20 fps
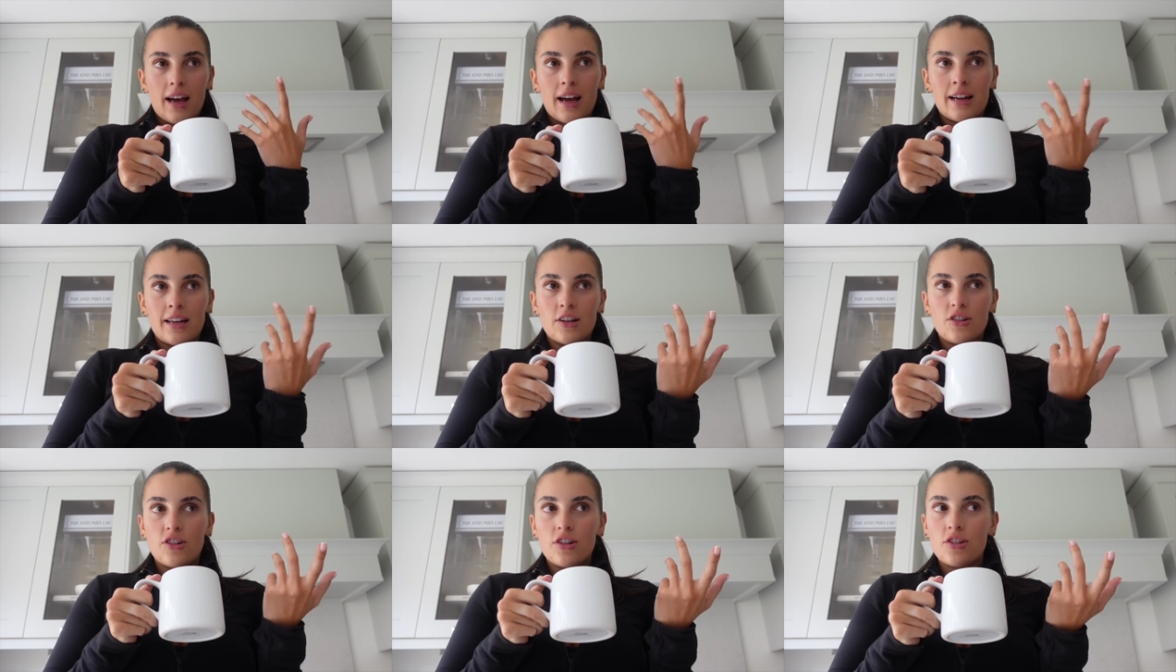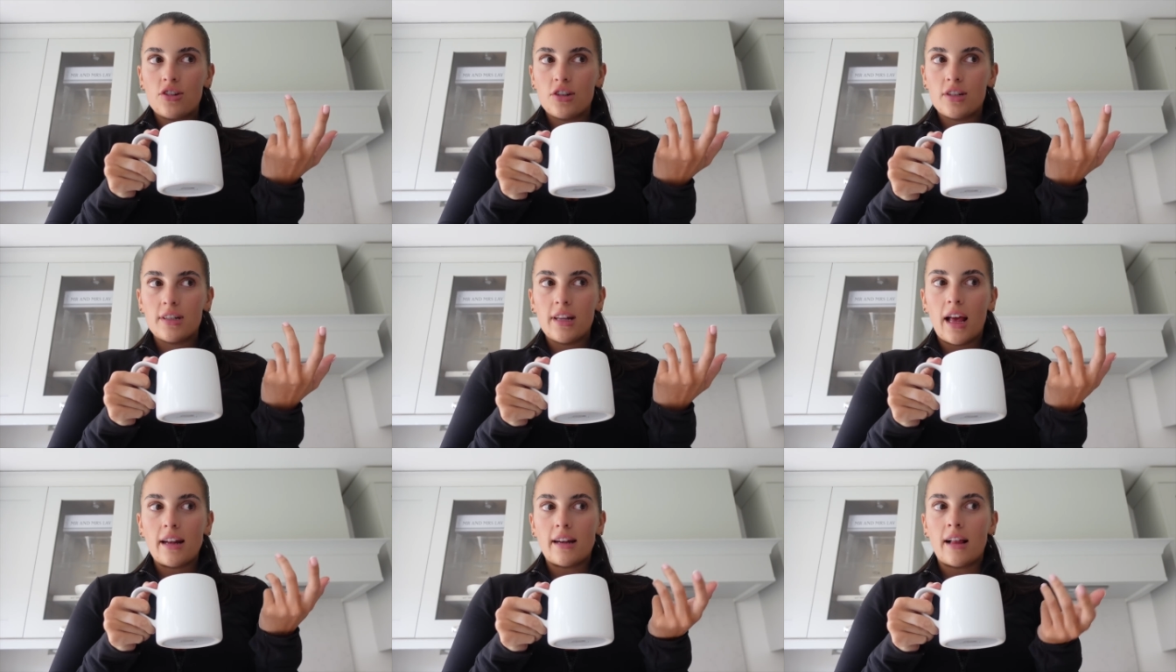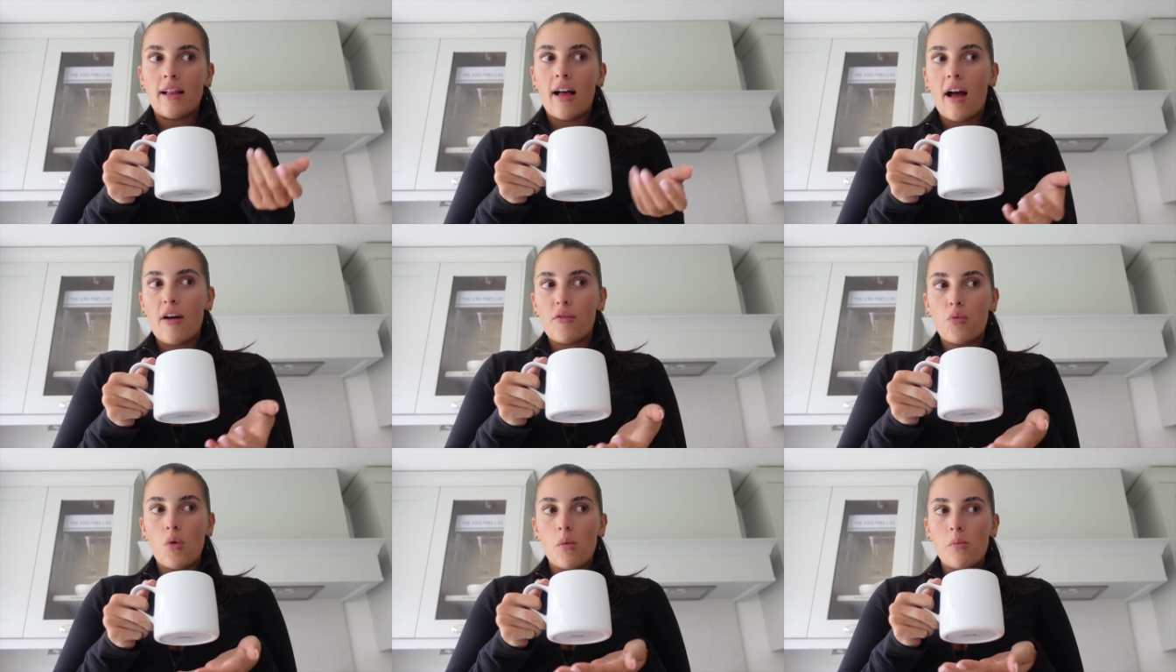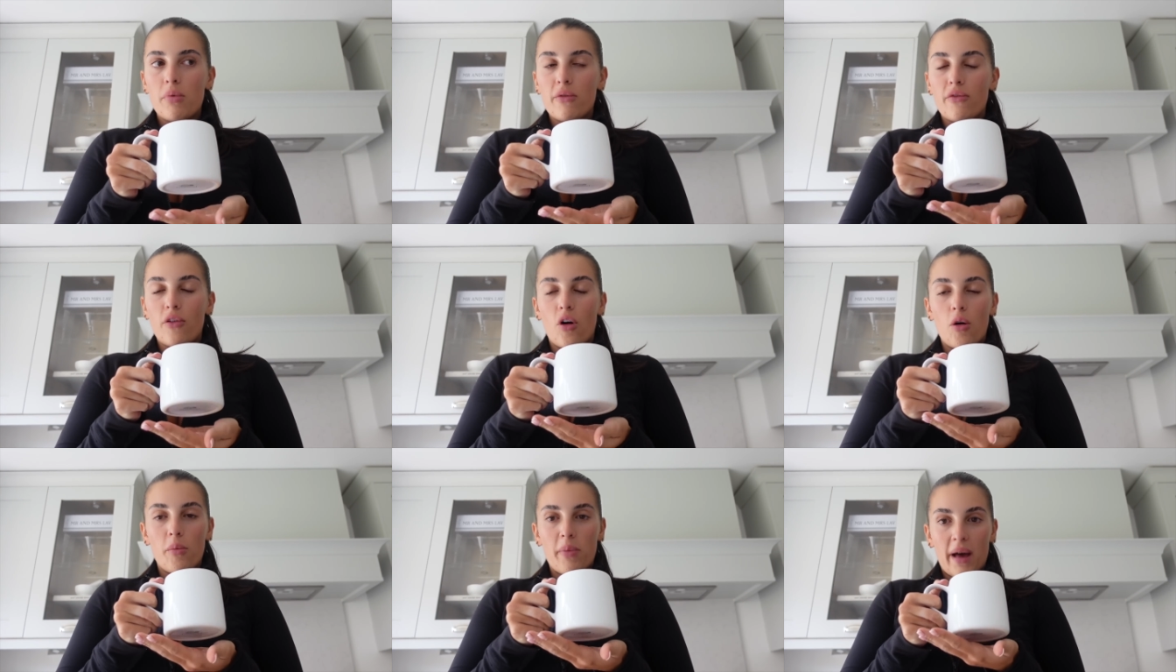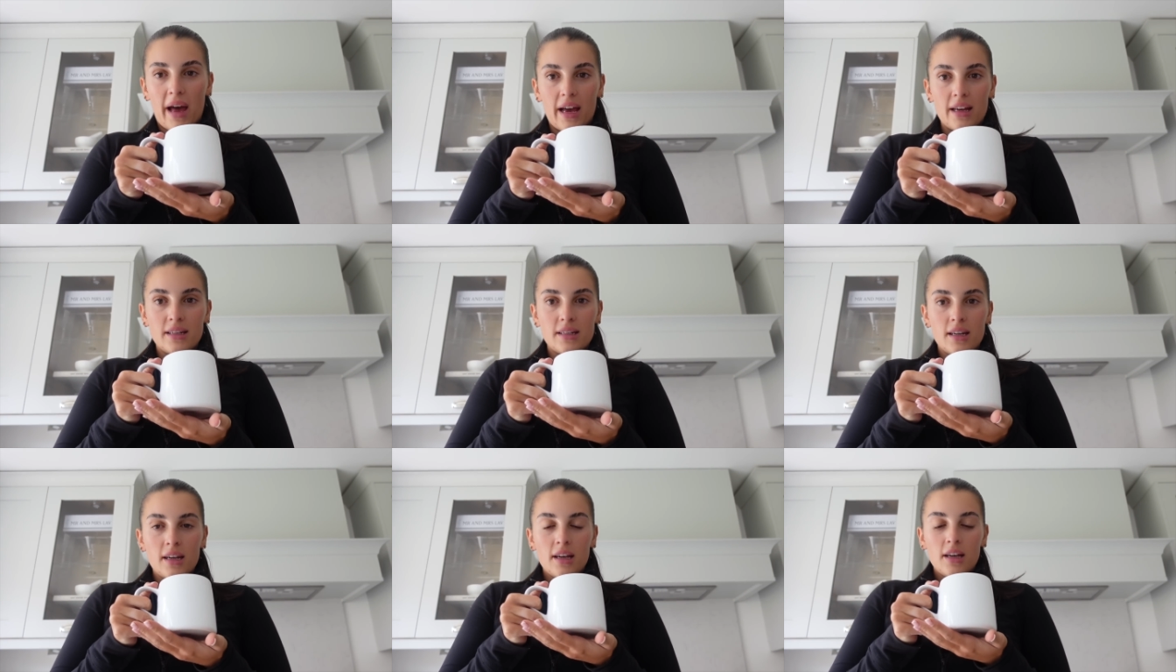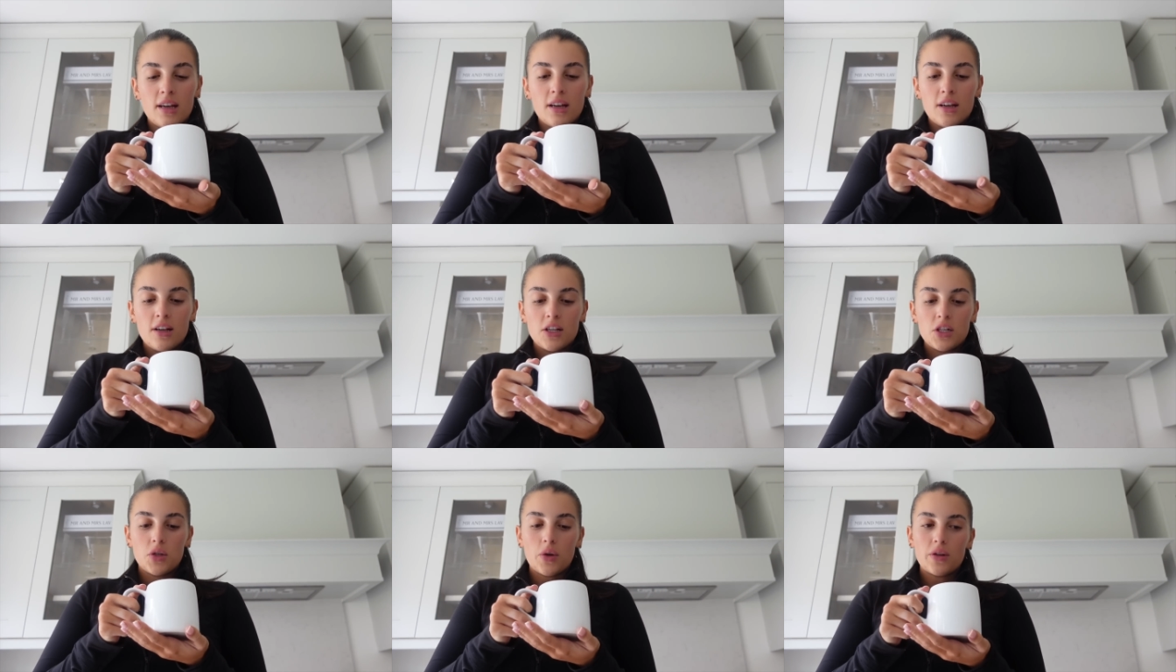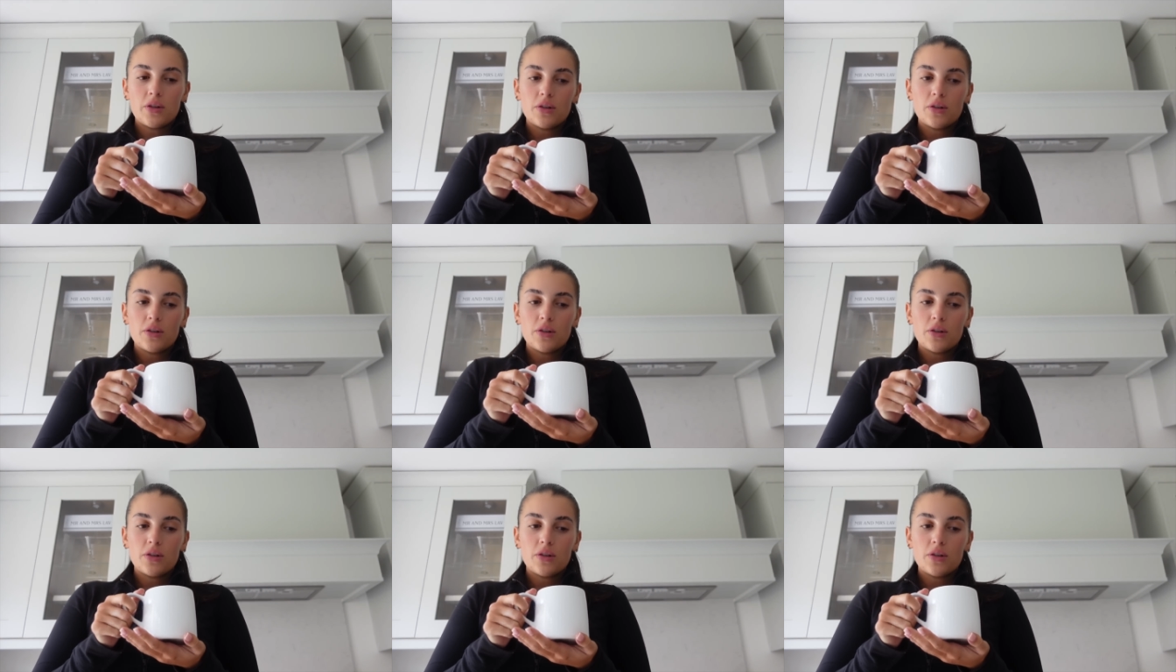I literally just said I'll have one before bed so I